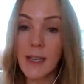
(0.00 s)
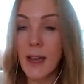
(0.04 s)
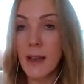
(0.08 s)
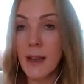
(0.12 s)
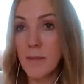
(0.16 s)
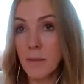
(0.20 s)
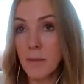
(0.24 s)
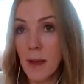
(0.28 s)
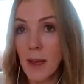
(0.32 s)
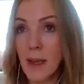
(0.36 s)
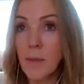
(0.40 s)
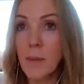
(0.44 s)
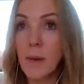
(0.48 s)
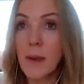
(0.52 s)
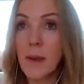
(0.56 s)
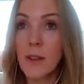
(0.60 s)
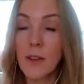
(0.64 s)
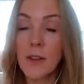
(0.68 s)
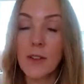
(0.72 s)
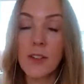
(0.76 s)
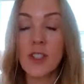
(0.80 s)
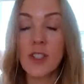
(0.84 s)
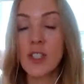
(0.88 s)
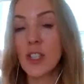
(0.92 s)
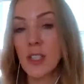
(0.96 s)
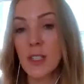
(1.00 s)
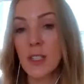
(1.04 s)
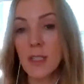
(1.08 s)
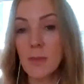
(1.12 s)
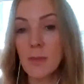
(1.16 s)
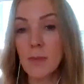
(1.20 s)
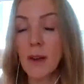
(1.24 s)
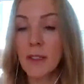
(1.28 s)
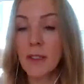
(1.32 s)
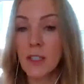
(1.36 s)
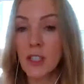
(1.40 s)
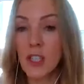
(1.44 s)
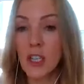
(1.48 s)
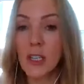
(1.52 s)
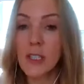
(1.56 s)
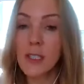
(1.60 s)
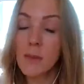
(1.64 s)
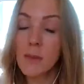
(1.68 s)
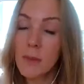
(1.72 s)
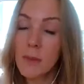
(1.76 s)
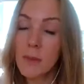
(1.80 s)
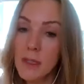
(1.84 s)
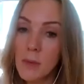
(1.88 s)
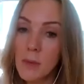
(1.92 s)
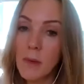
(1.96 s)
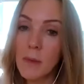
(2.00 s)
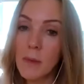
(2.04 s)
And maybe there's just small adjustments,